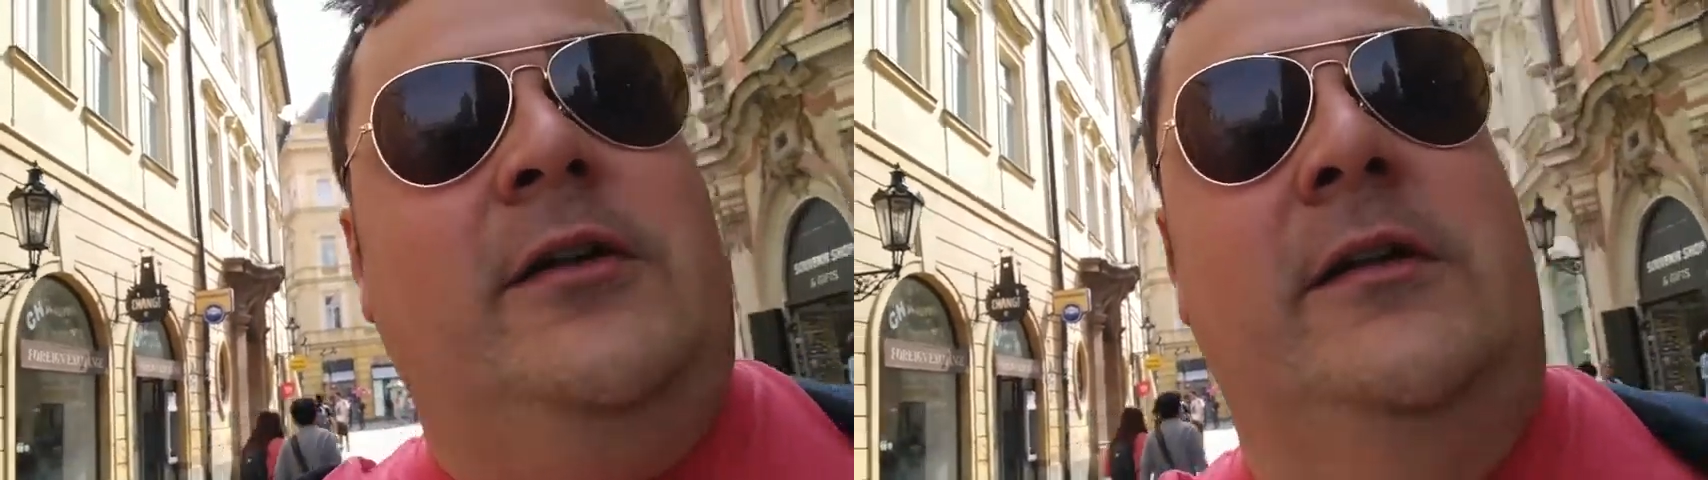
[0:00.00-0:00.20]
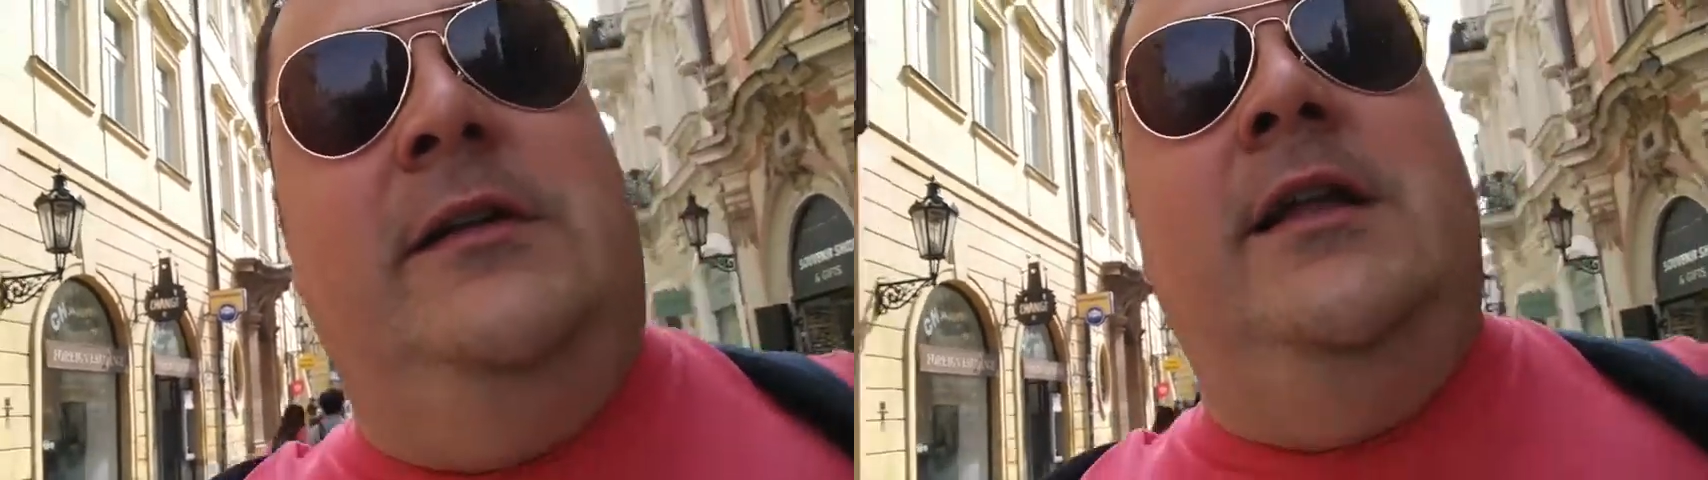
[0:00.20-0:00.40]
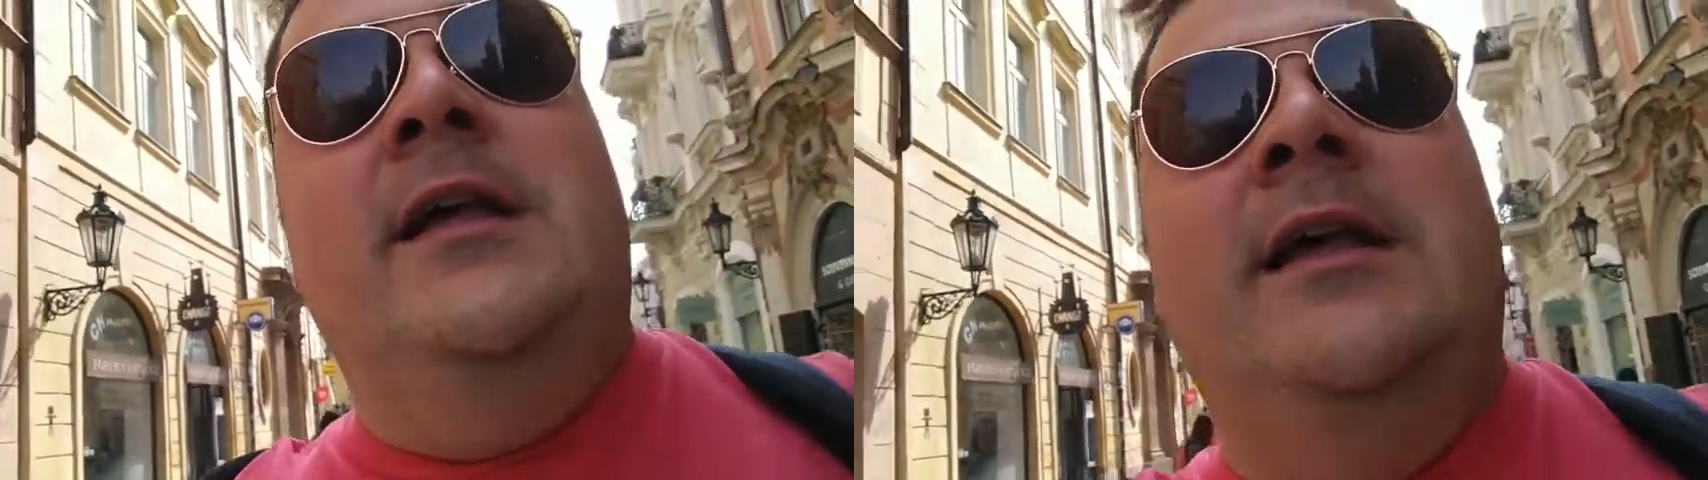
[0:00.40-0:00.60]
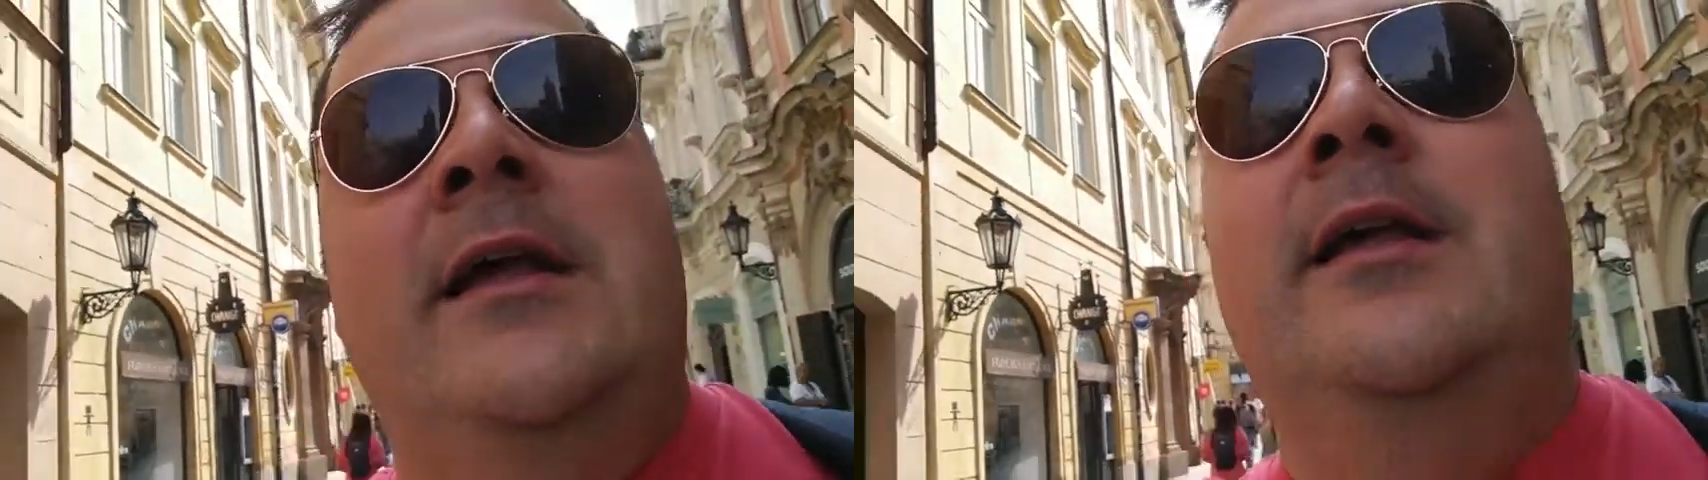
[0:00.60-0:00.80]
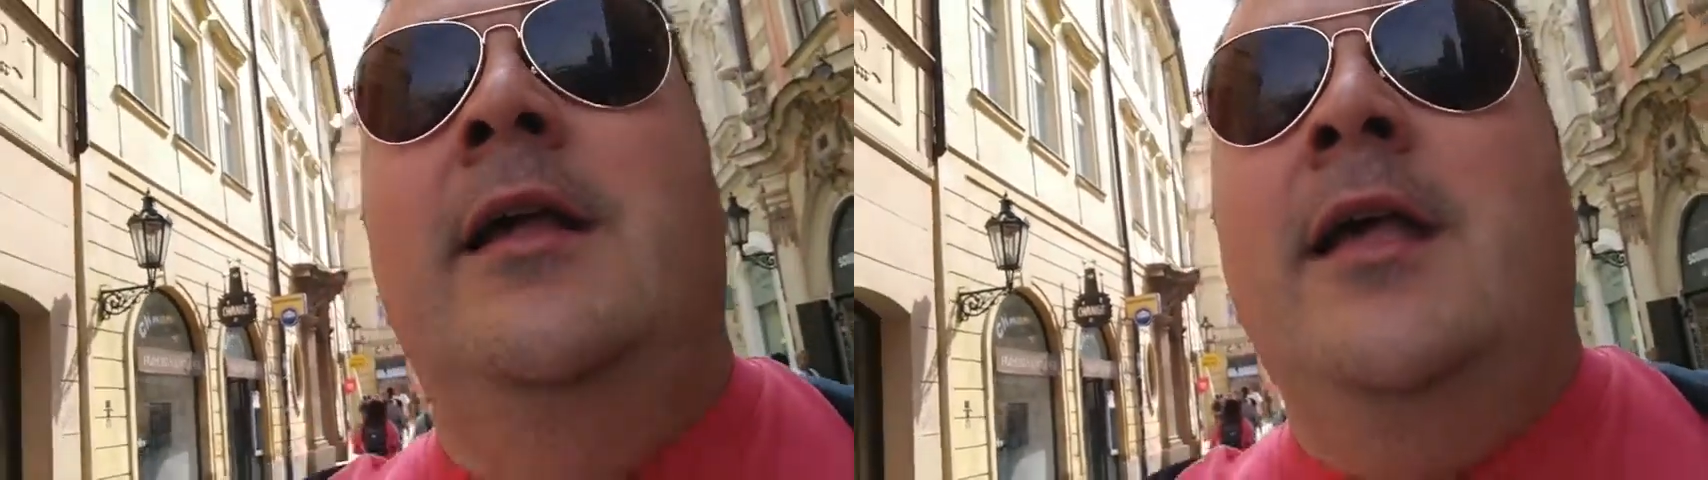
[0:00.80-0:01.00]

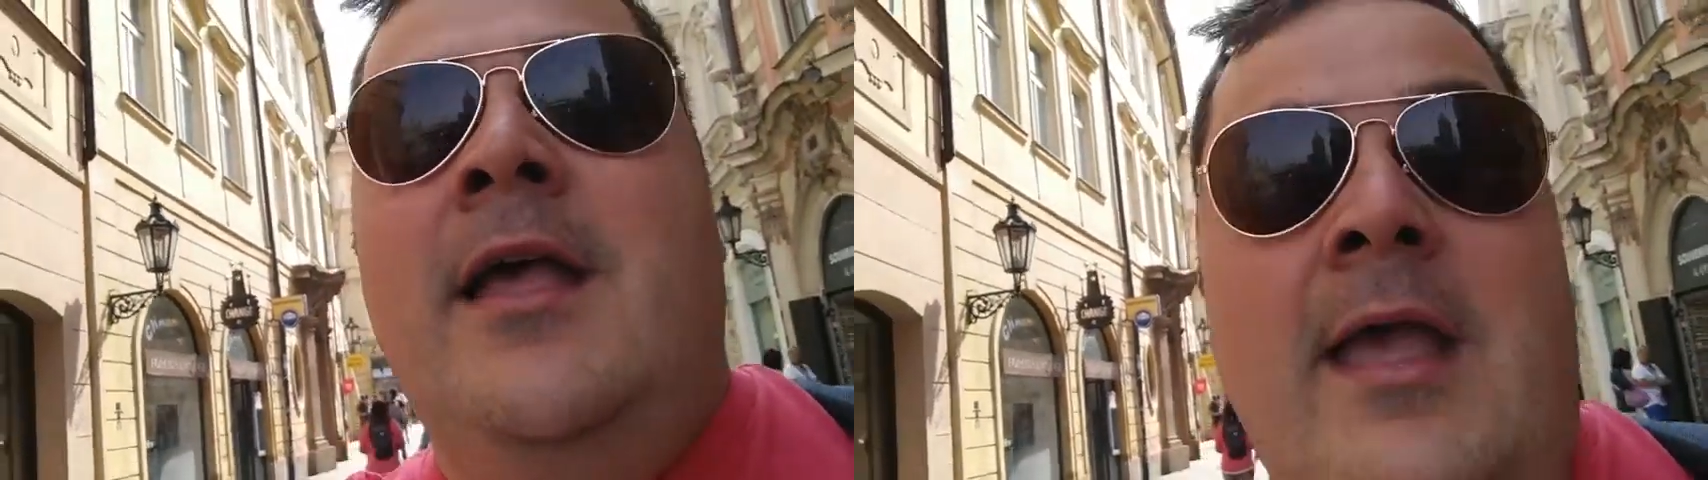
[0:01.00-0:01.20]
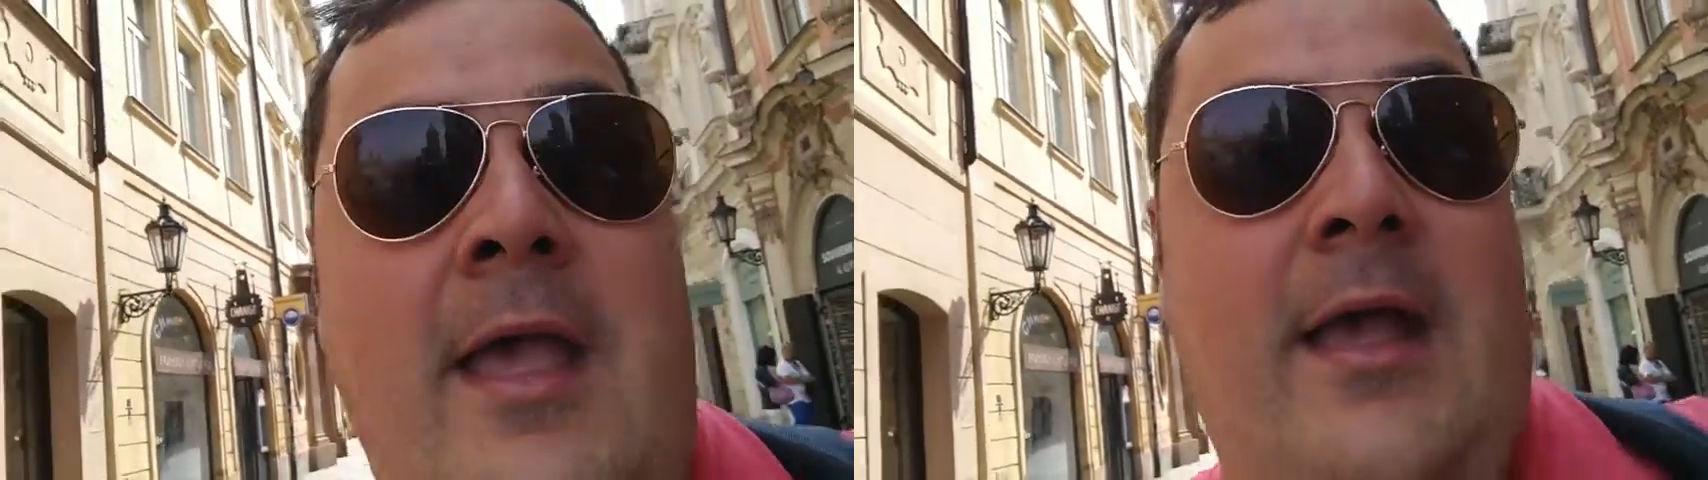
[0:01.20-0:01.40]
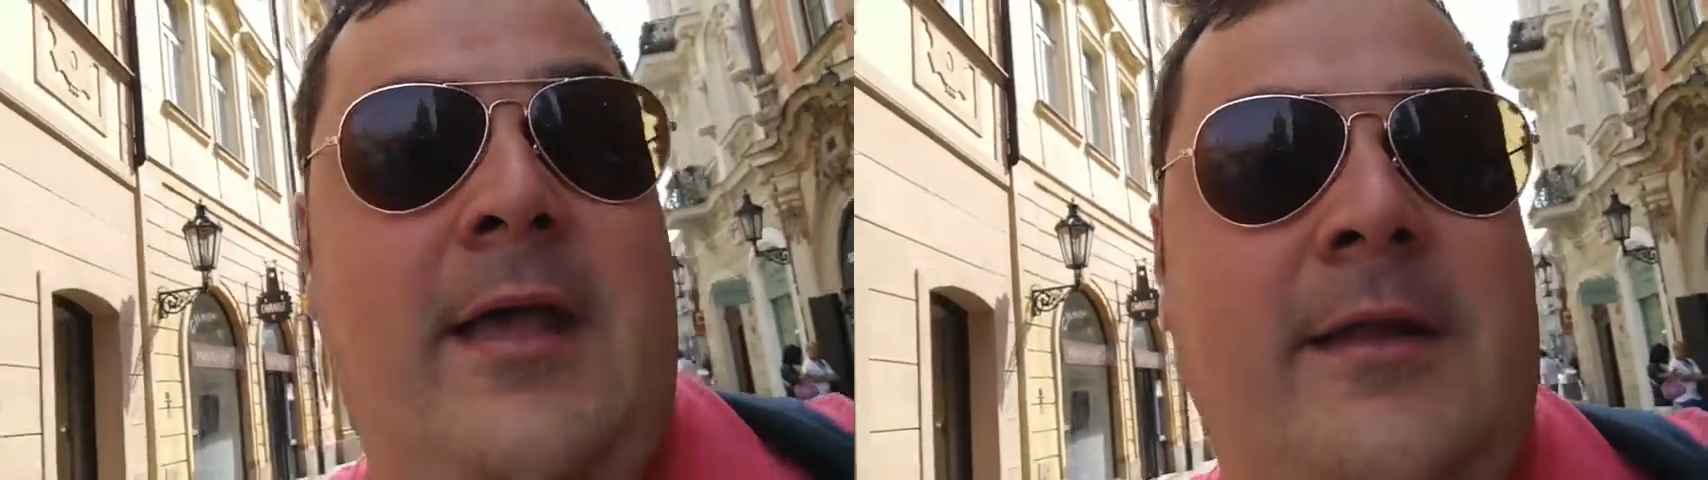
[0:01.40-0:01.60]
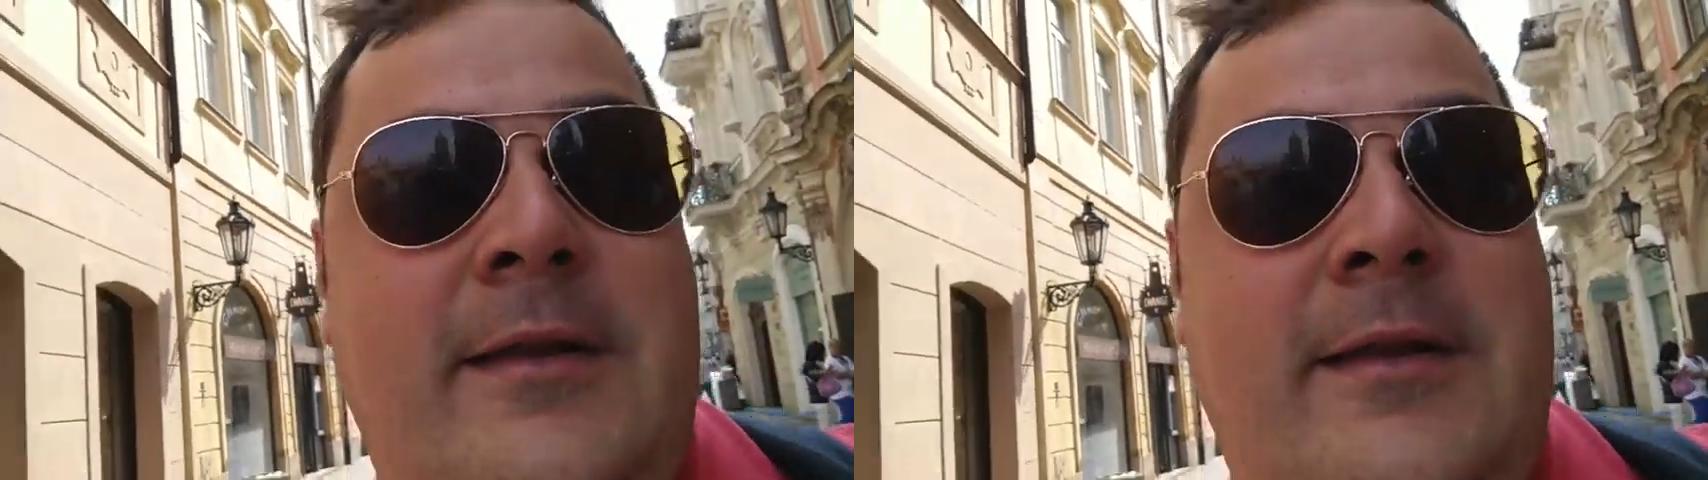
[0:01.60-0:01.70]
And